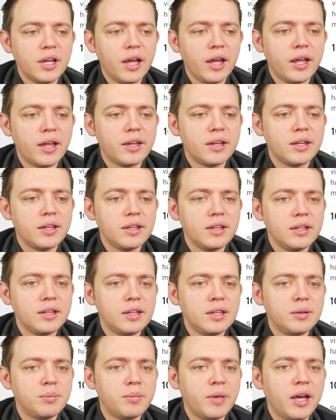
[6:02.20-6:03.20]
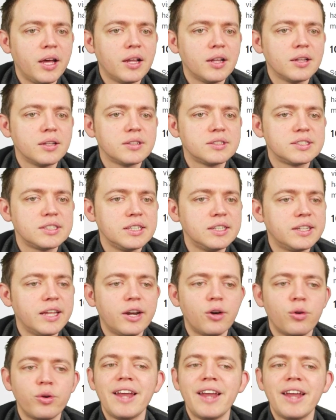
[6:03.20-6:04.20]
an email. See, they
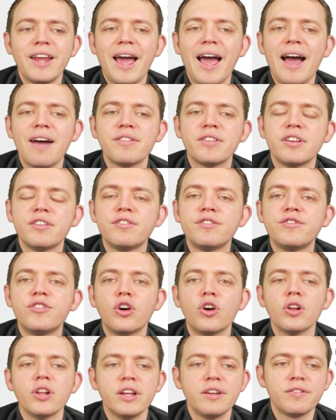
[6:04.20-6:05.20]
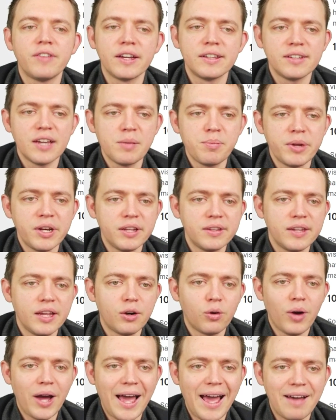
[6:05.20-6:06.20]
don't even have the full, if I type it in, they
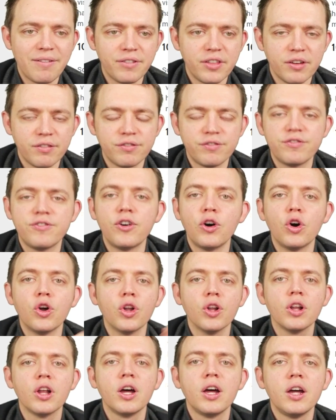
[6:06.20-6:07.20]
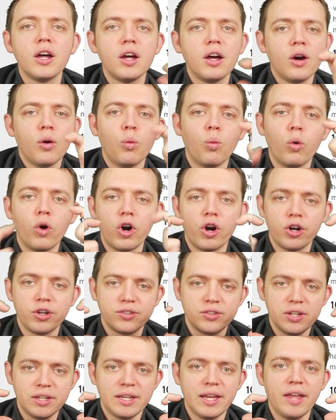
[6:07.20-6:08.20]
don't have the full
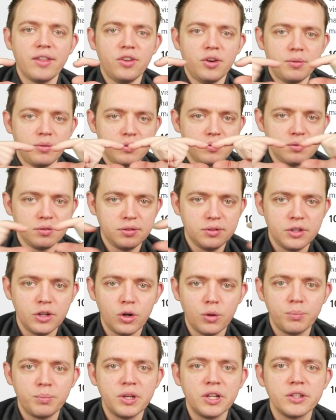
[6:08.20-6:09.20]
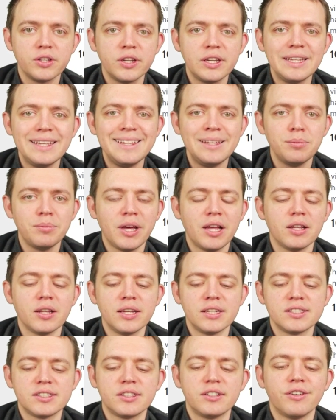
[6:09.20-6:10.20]
word together. You know, build an email
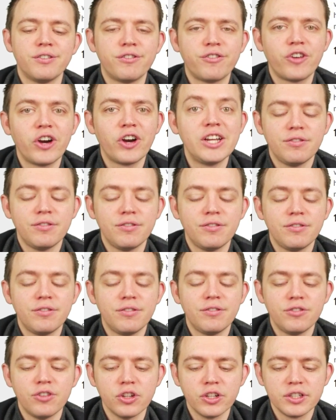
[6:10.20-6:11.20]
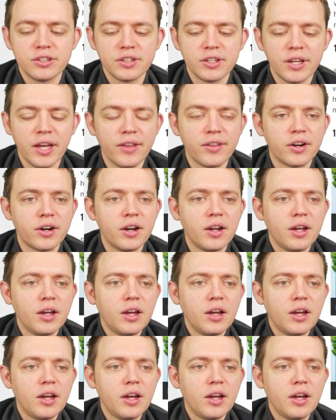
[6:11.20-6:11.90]
list. The phrase is not fully together.